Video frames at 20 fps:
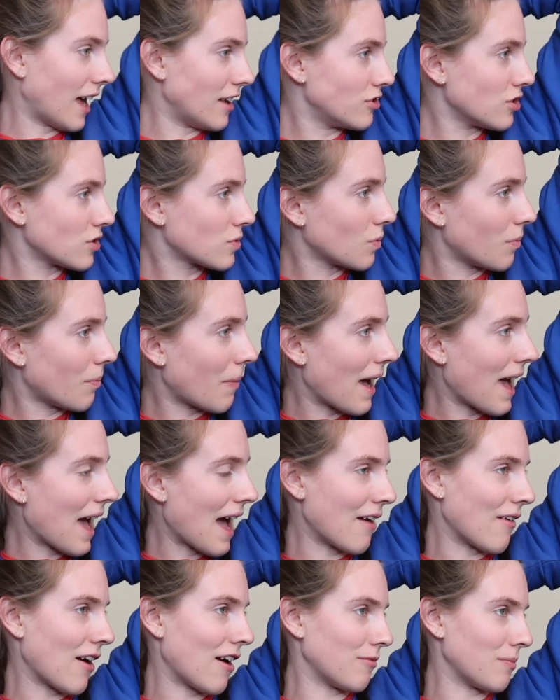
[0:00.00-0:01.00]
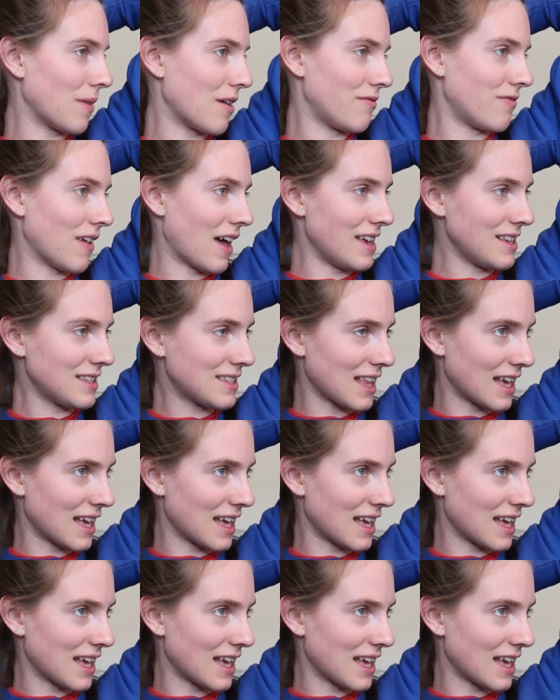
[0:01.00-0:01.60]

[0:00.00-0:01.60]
I just want my hair out of my face.